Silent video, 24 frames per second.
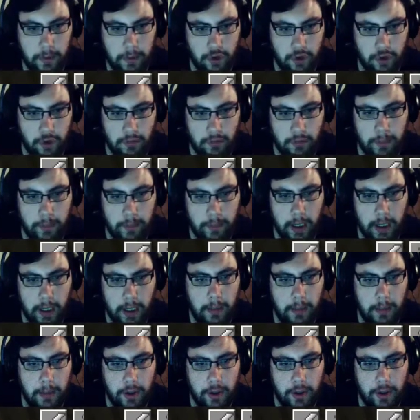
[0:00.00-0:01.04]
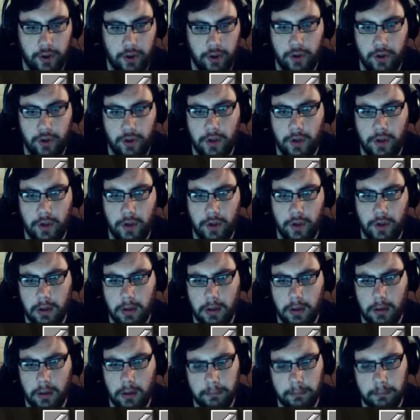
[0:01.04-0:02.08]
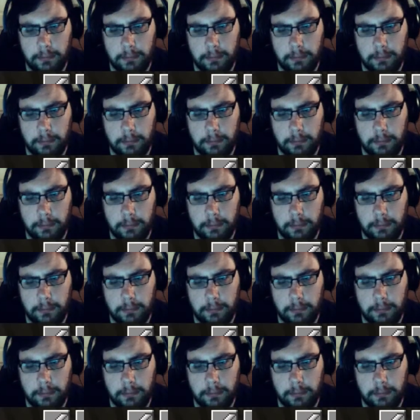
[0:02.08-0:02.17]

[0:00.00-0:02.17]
just repair my shovel.